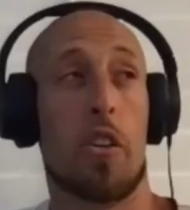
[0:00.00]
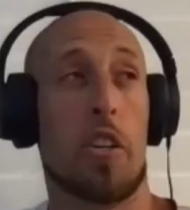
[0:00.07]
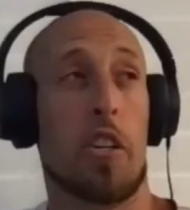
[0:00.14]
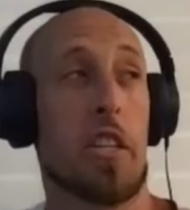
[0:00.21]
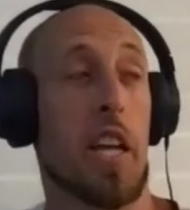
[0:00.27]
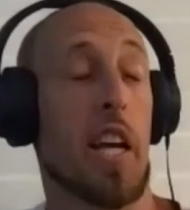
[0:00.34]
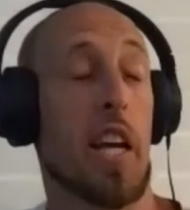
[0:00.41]

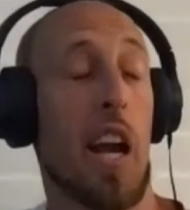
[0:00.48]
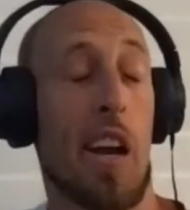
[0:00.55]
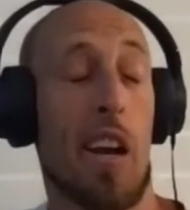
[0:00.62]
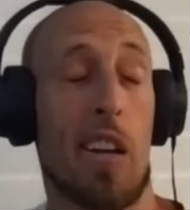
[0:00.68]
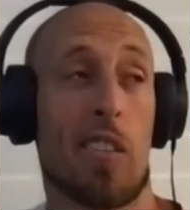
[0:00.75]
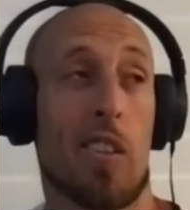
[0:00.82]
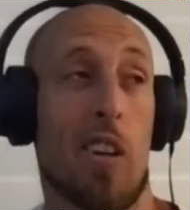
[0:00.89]
just like,
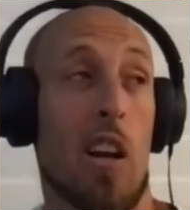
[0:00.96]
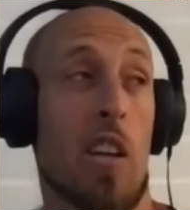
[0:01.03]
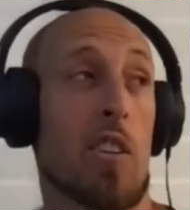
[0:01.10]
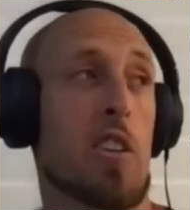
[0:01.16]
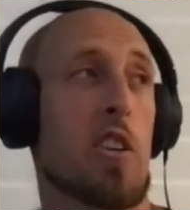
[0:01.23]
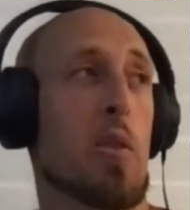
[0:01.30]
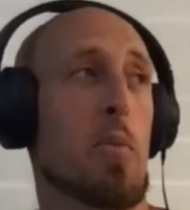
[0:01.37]
it's
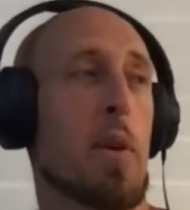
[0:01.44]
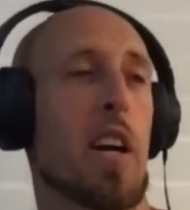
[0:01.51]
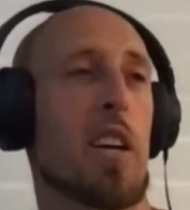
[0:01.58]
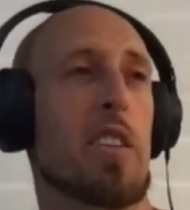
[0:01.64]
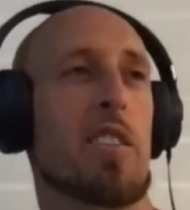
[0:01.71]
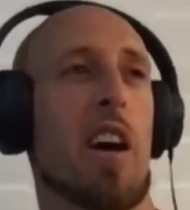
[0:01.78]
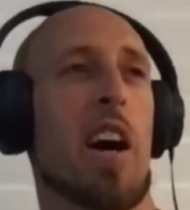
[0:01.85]
crazy too,
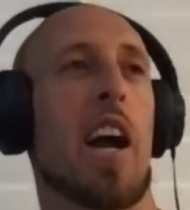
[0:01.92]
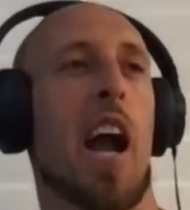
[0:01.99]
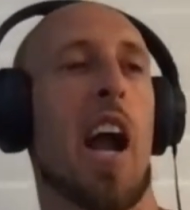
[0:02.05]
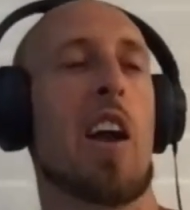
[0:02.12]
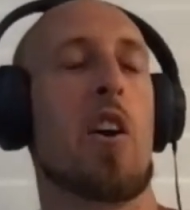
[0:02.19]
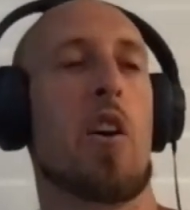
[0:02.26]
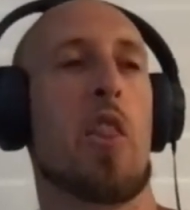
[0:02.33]
because
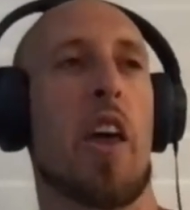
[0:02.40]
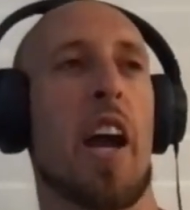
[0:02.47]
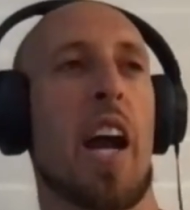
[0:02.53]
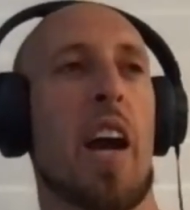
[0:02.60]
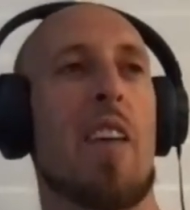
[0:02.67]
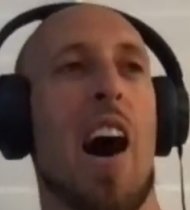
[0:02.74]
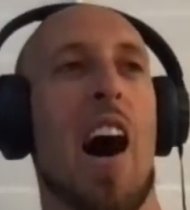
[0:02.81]
like you think
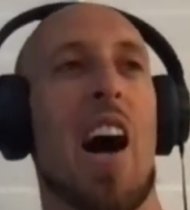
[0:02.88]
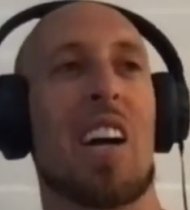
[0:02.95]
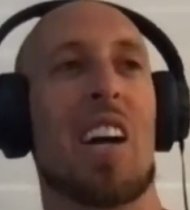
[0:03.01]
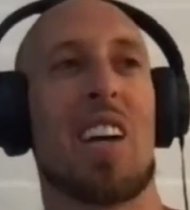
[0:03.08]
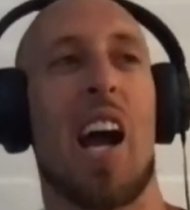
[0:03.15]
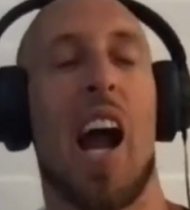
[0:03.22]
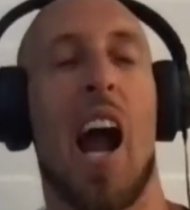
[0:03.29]
about
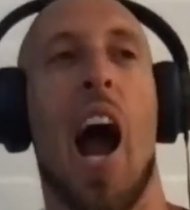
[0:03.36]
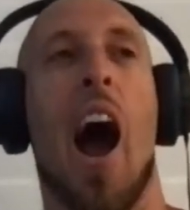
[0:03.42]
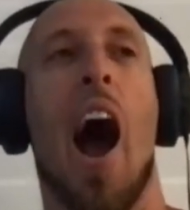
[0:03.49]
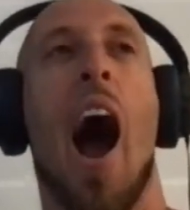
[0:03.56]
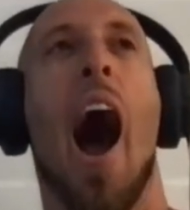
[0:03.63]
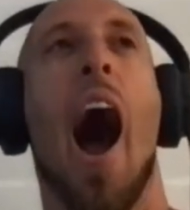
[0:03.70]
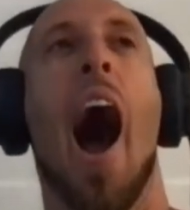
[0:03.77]
it, like
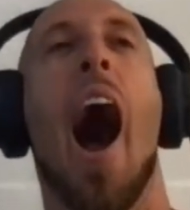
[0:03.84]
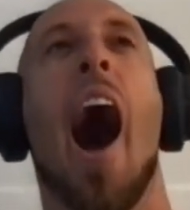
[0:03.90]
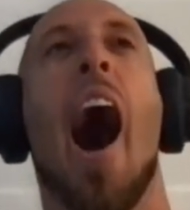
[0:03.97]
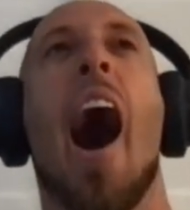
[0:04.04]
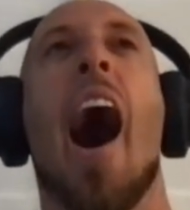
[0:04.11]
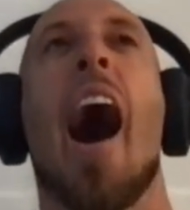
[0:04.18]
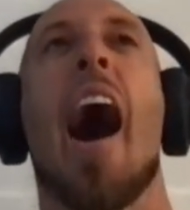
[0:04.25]

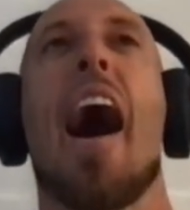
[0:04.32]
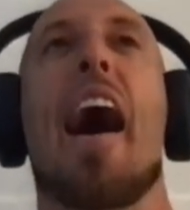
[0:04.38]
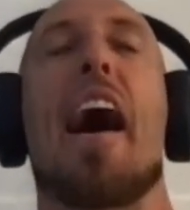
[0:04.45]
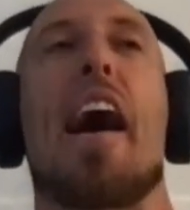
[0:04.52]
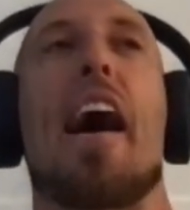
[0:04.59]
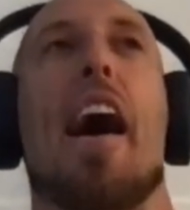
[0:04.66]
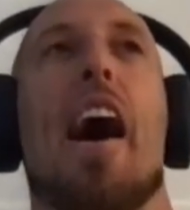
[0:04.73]

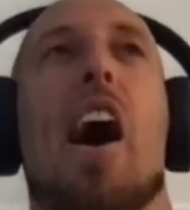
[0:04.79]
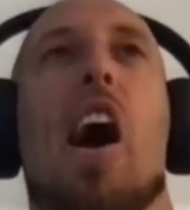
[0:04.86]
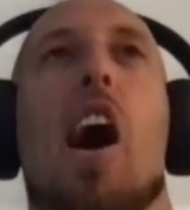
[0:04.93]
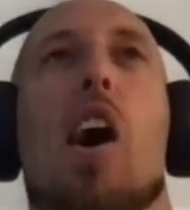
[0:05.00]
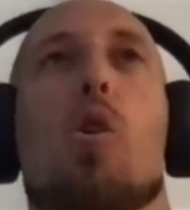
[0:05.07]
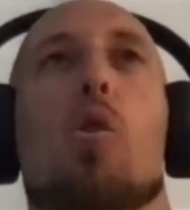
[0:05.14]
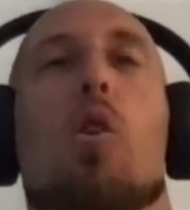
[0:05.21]

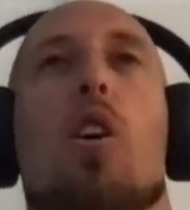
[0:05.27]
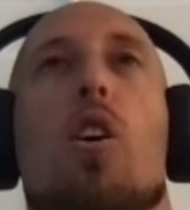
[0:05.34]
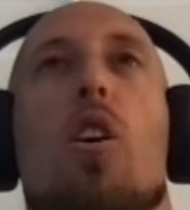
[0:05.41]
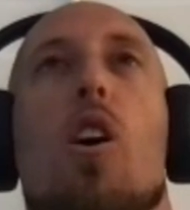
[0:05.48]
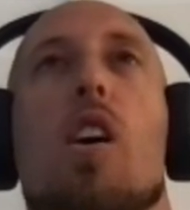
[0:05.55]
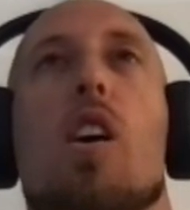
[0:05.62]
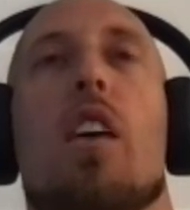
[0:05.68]
how
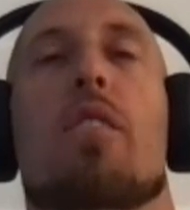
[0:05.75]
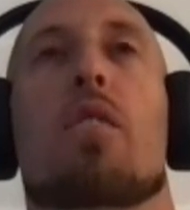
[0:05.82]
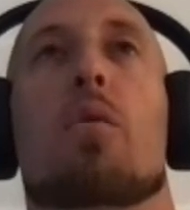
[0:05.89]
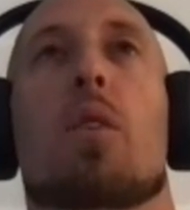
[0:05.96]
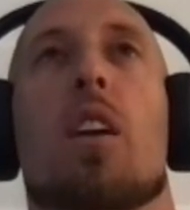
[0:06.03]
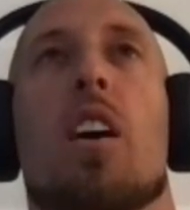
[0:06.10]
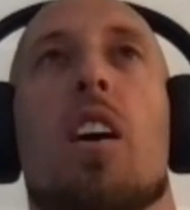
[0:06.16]
are
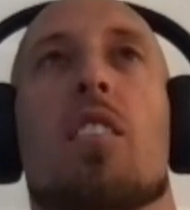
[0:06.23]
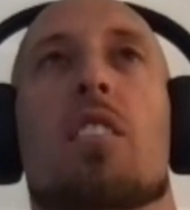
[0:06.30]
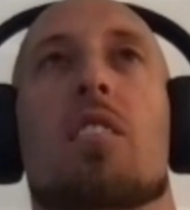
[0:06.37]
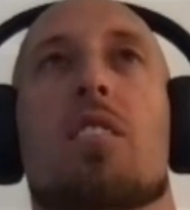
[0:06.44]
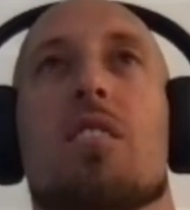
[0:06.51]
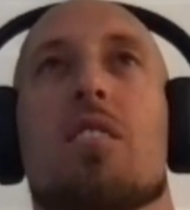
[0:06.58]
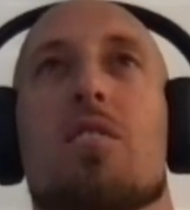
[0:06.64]
everyone
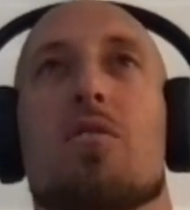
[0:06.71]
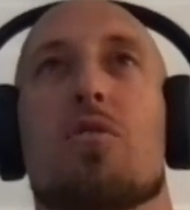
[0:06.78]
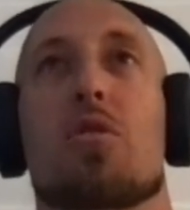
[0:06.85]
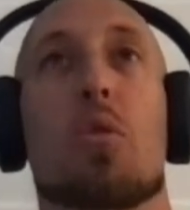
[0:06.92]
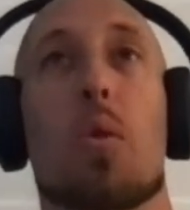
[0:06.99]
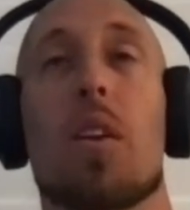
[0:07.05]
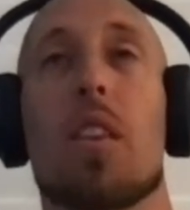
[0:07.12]
else
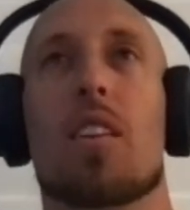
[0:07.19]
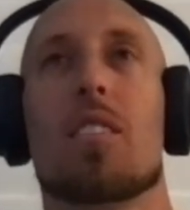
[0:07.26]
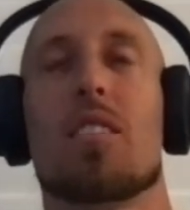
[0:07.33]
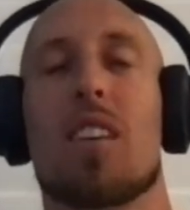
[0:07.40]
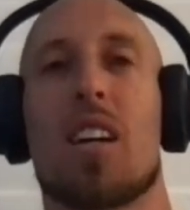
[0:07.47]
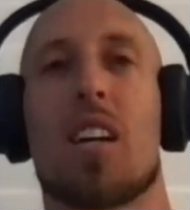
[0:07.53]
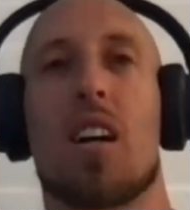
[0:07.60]
doing
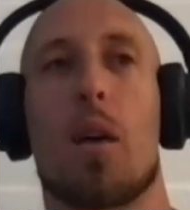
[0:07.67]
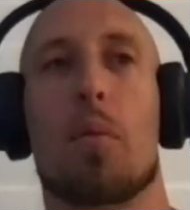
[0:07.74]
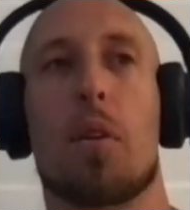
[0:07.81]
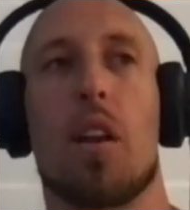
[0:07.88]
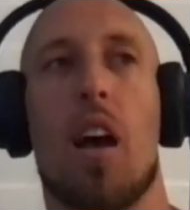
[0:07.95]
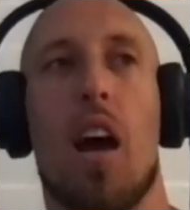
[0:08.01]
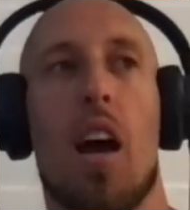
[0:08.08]
this? Like I'm
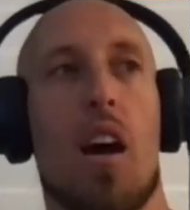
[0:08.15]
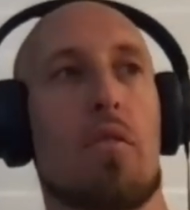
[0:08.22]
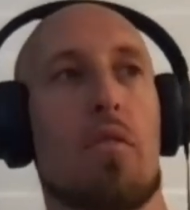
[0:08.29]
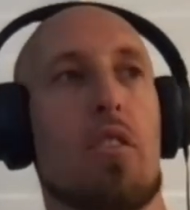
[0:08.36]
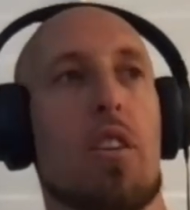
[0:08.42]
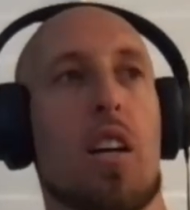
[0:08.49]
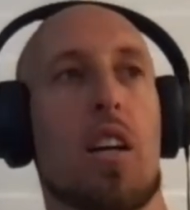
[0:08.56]
an
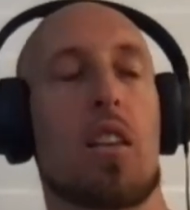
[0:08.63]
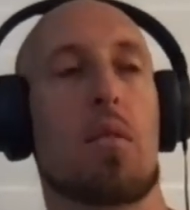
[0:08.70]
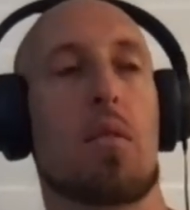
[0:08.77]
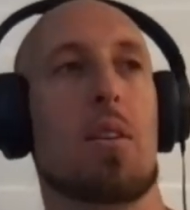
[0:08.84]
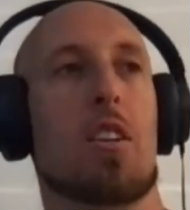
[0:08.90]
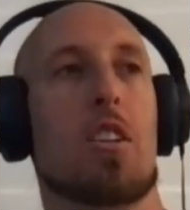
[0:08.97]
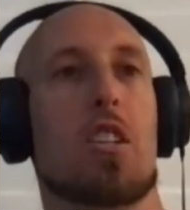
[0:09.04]
athlete, like in the
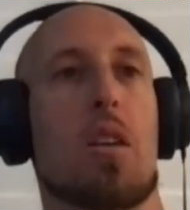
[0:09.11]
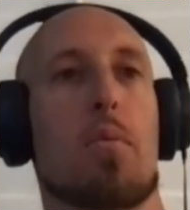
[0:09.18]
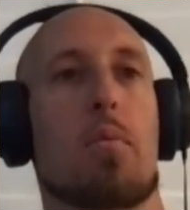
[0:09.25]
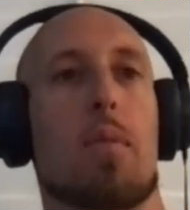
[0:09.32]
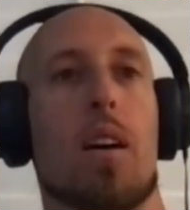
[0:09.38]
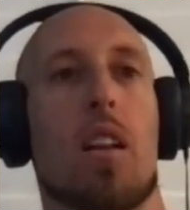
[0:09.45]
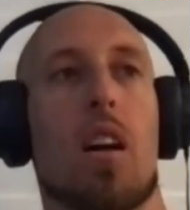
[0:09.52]
best shape
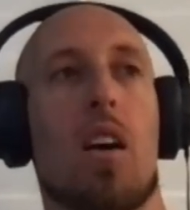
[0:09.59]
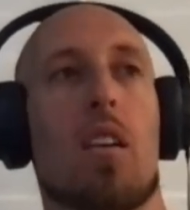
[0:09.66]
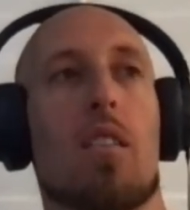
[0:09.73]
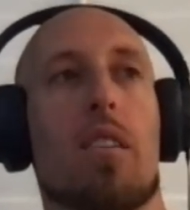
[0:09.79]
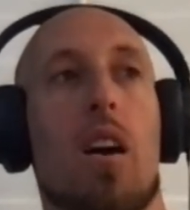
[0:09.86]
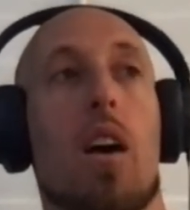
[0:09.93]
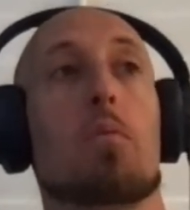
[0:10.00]
of my
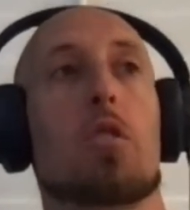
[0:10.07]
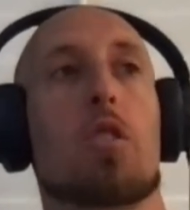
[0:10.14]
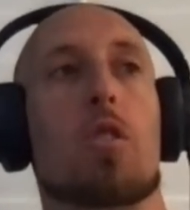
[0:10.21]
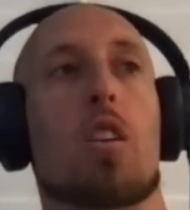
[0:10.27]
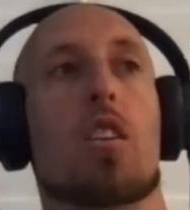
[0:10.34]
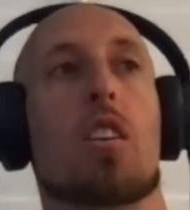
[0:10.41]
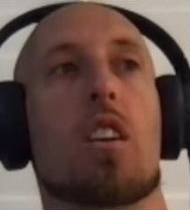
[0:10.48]
life, and I'm
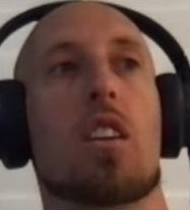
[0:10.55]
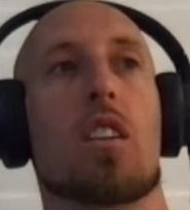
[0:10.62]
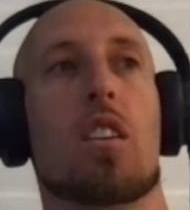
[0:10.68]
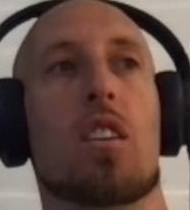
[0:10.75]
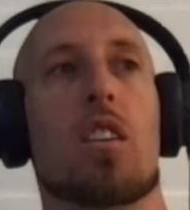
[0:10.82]
struggling.